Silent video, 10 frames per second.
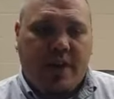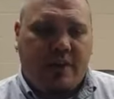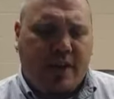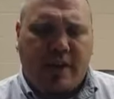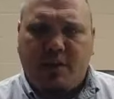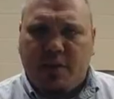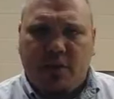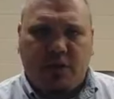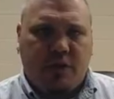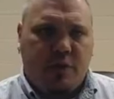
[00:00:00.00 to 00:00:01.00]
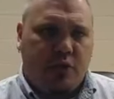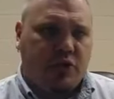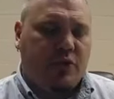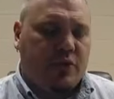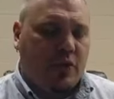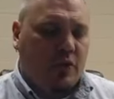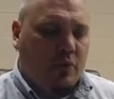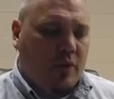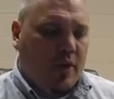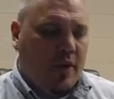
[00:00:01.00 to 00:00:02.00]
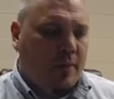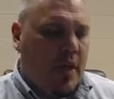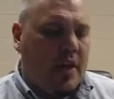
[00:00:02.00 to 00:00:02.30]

and then give a little devotional and a little prayer.